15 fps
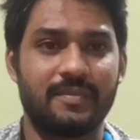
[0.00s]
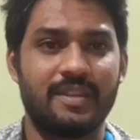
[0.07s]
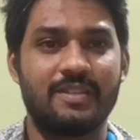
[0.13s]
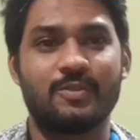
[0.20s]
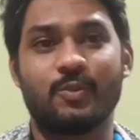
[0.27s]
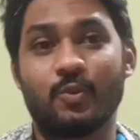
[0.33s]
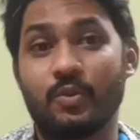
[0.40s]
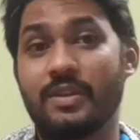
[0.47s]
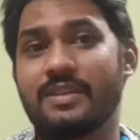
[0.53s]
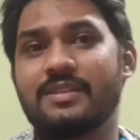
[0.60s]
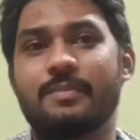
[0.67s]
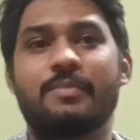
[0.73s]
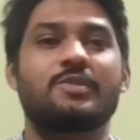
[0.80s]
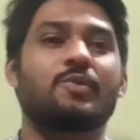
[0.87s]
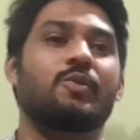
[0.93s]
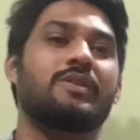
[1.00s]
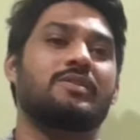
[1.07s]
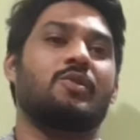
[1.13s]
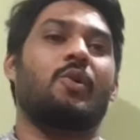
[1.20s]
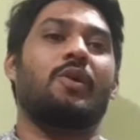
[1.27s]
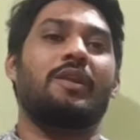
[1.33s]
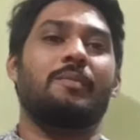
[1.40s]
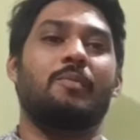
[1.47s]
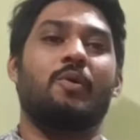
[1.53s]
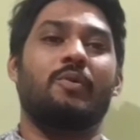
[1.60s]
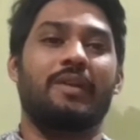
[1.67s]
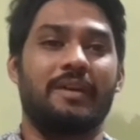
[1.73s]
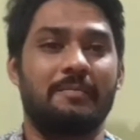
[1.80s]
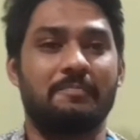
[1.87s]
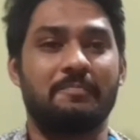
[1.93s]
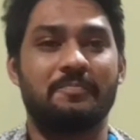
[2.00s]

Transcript: So today's episode is all about him.